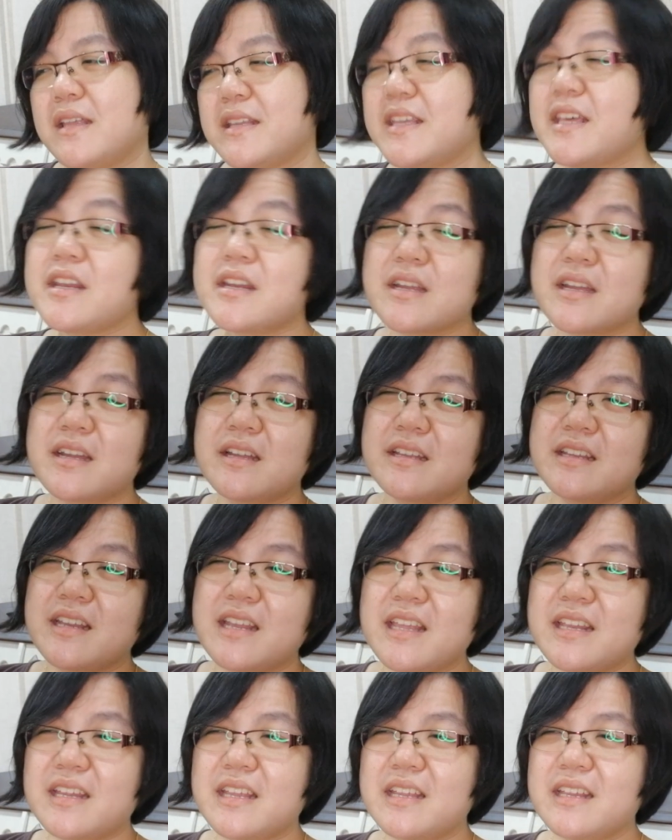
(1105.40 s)
We
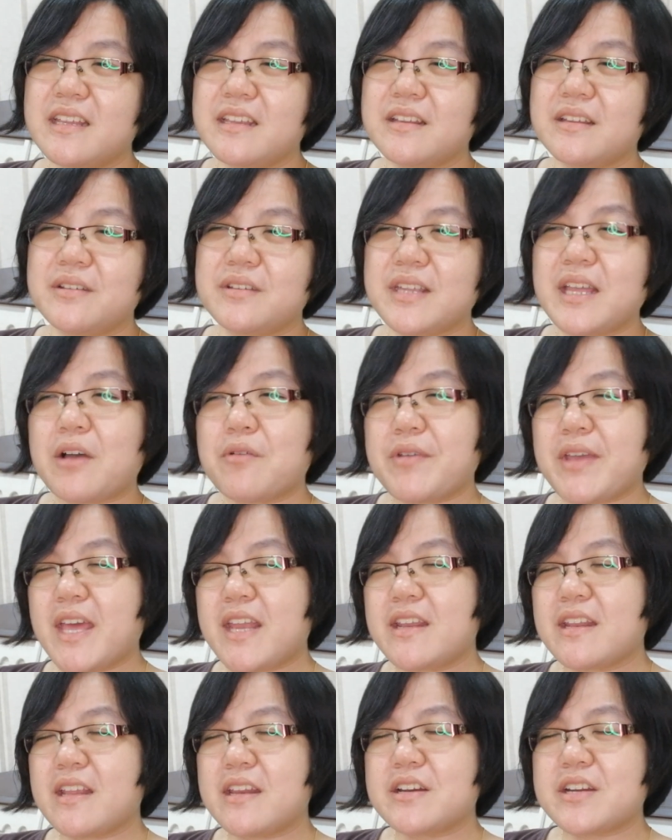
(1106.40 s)

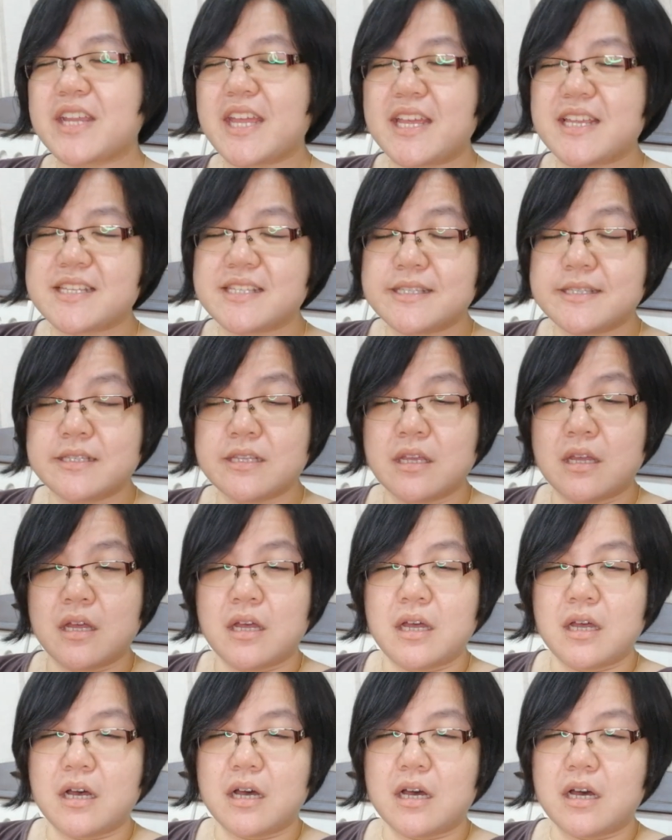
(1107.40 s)
had another case
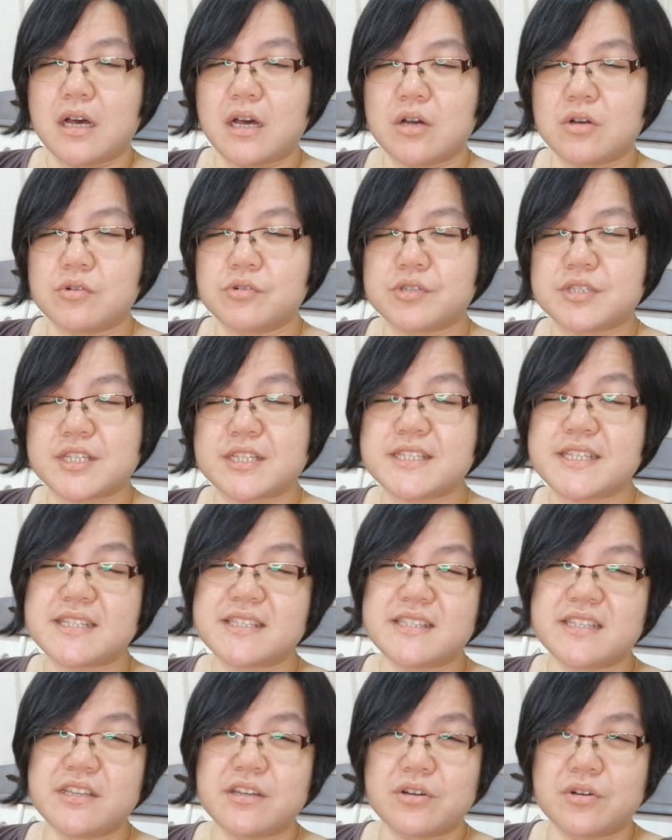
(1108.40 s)
who was a
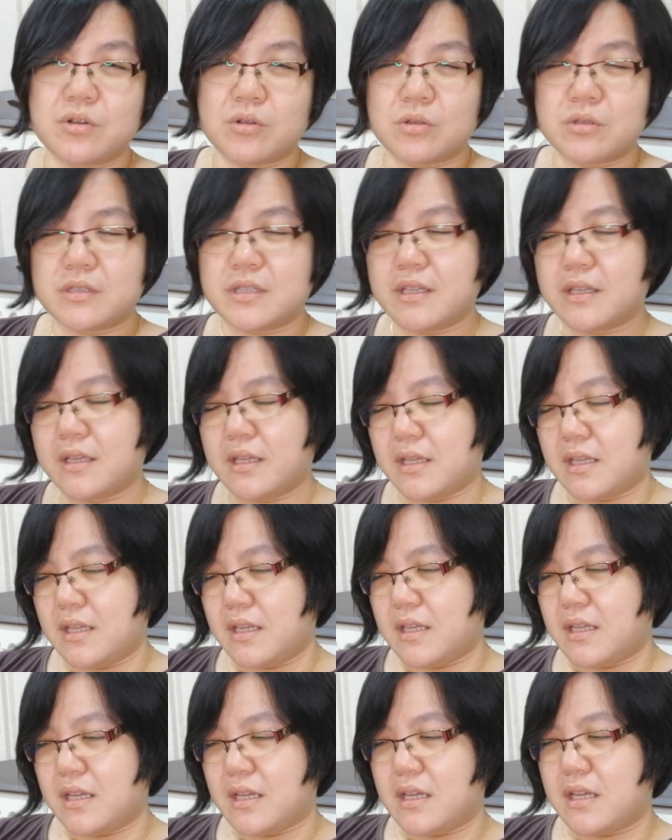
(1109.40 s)
60-year-old.
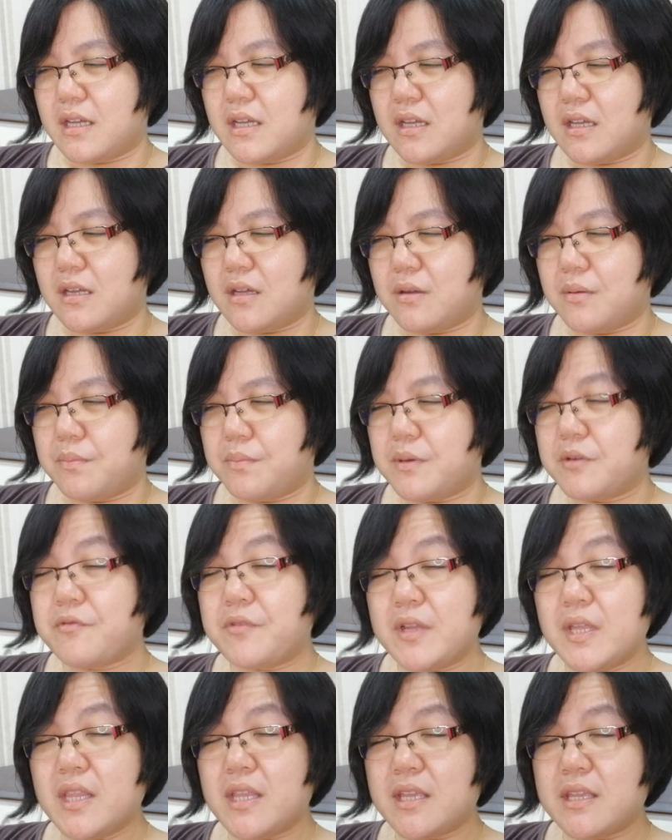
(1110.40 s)
But
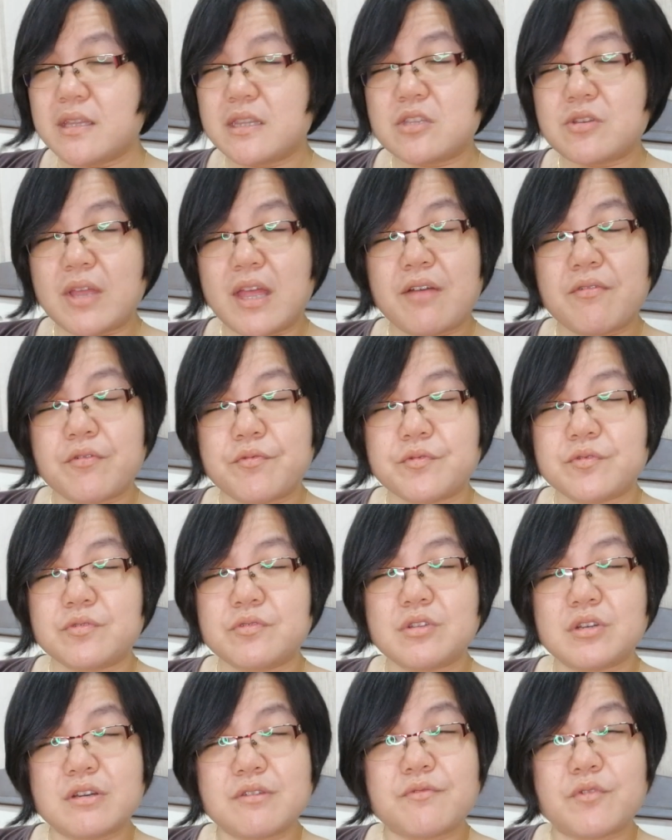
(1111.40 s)
really, to have a
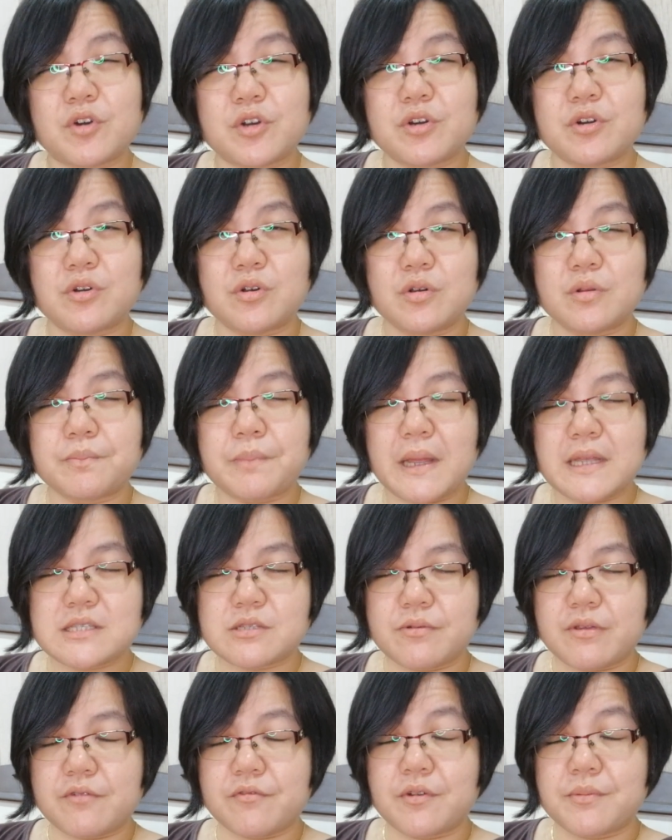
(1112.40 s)
34-year-old
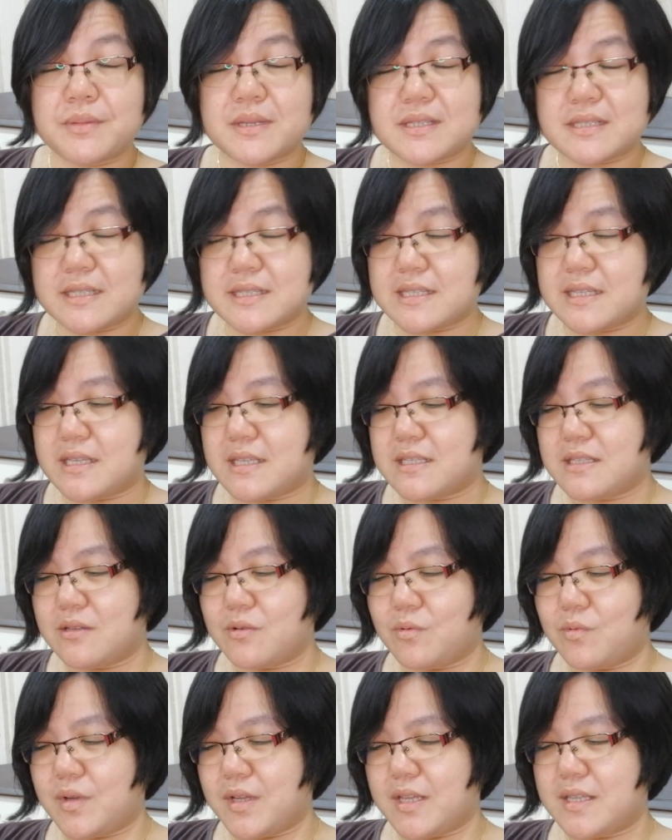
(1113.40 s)
pass away from this
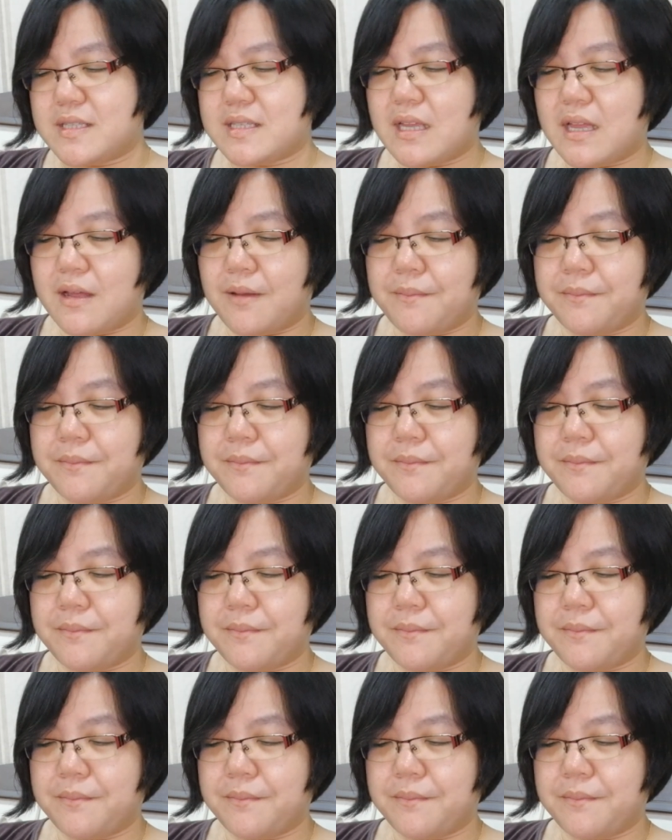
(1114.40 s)
disease was